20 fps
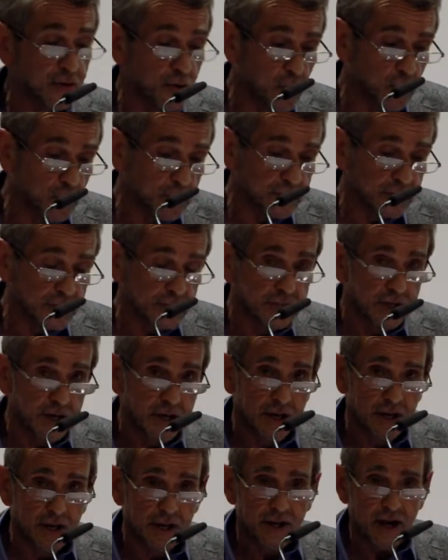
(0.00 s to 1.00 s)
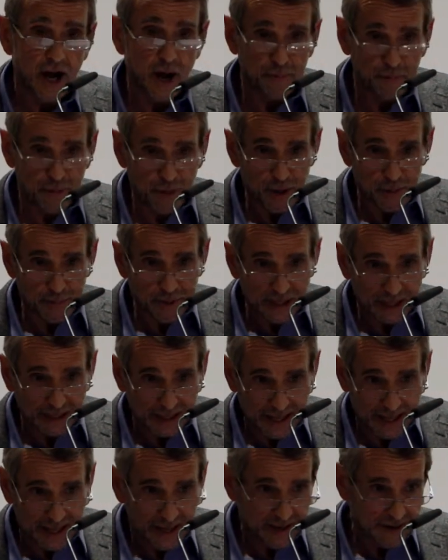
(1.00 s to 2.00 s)
thoughts, are
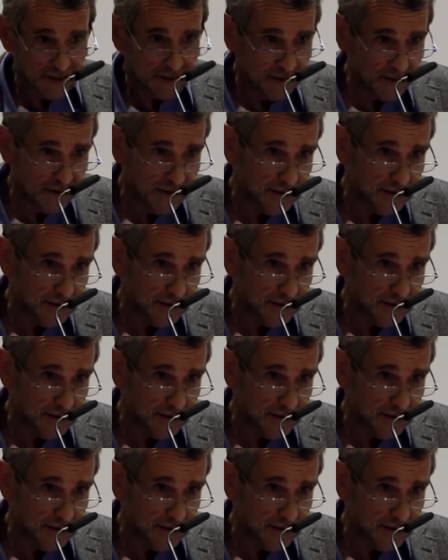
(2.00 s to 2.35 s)
permanently